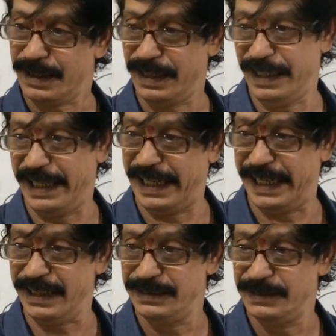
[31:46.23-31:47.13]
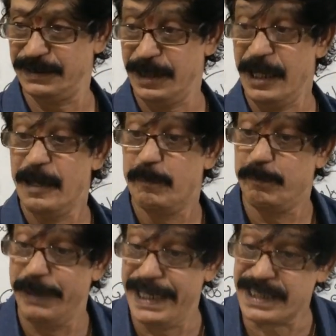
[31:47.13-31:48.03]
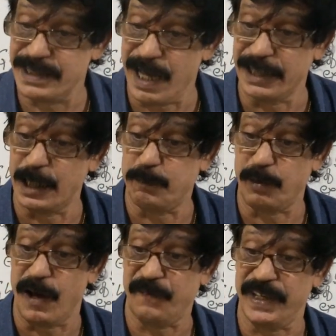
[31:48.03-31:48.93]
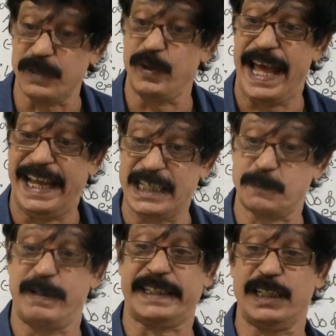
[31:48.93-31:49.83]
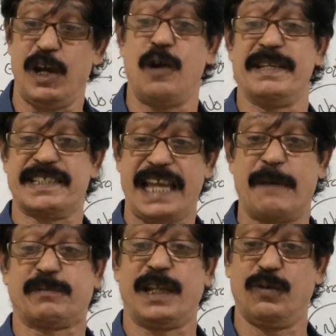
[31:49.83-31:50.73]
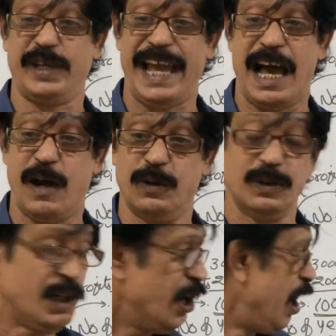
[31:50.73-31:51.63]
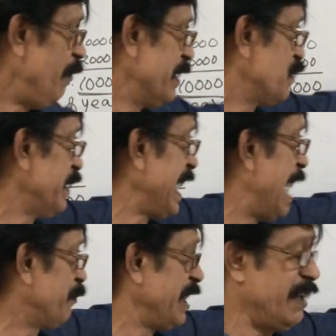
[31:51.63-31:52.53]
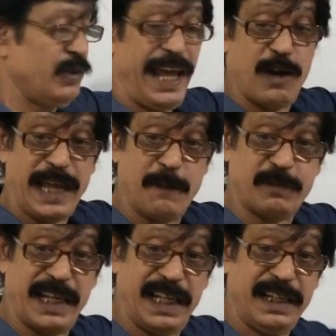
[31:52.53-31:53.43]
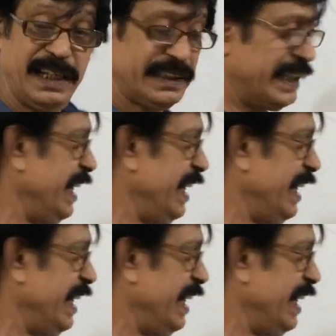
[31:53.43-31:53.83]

Clear? Based on the profit, we are expecting how much capital we have. How much we have capital?